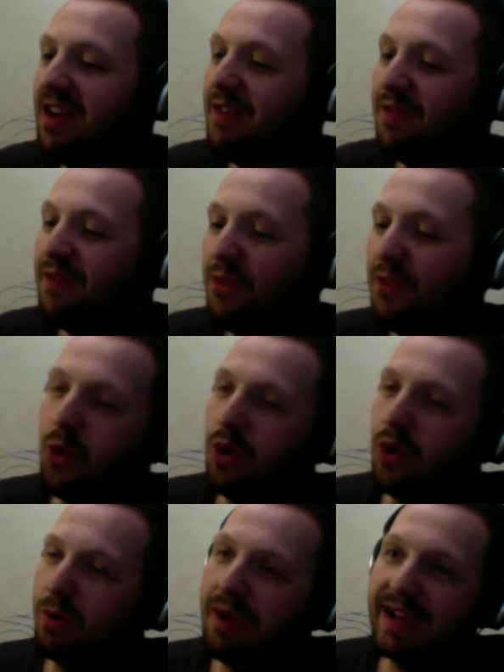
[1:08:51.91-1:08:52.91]
full
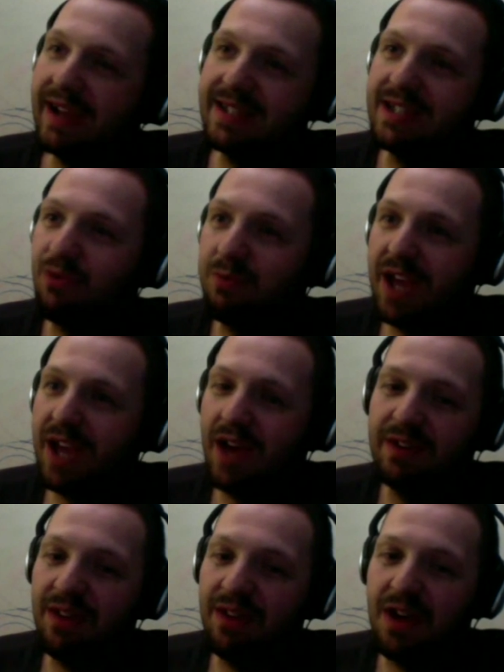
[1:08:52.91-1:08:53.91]
court passes from
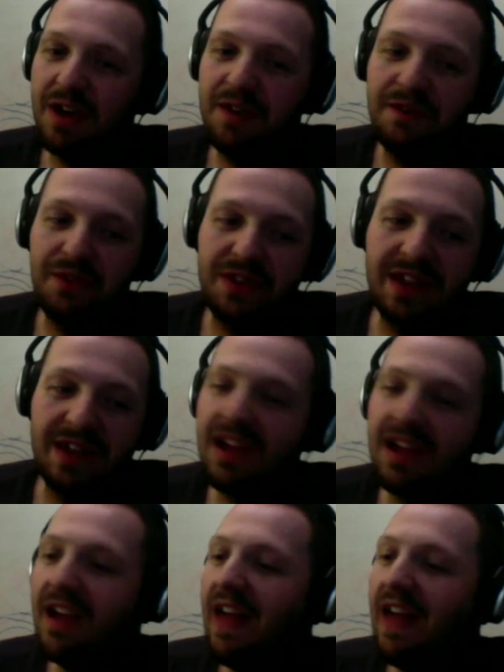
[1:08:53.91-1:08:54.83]
Kevin Love or the